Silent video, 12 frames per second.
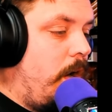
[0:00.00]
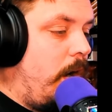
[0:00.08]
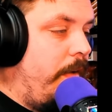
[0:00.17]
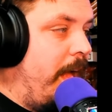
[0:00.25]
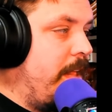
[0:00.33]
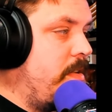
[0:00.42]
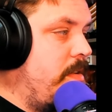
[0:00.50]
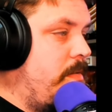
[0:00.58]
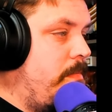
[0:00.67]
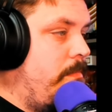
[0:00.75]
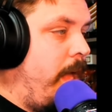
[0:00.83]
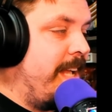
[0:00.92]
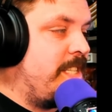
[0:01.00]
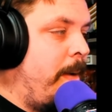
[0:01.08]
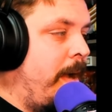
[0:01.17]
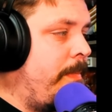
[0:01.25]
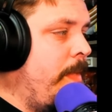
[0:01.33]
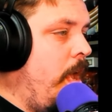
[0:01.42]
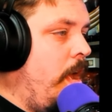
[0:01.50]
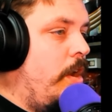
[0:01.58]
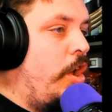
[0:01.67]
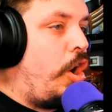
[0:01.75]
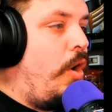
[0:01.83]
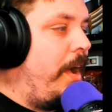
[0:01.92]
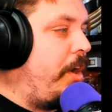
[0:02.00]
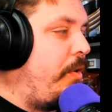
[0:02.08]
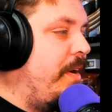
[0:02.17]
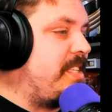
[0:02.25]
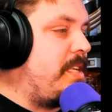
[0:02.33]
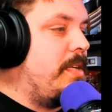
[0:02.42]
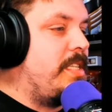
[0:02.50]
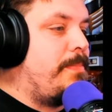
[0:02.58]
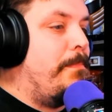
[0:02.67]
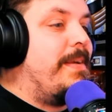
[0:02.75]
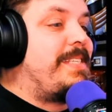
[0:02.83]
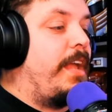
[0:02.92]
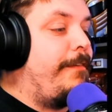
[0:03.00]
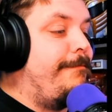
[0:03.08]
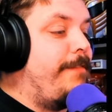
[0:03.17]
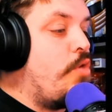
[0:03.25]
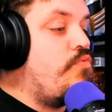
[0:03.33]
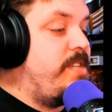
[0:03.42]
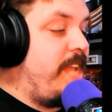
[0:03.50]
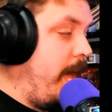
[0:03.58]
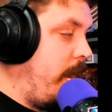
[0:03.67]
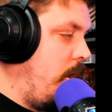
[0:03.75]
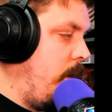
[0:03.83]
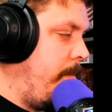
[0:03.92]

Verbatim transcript: on that aspect. Nichol and is missing phone data.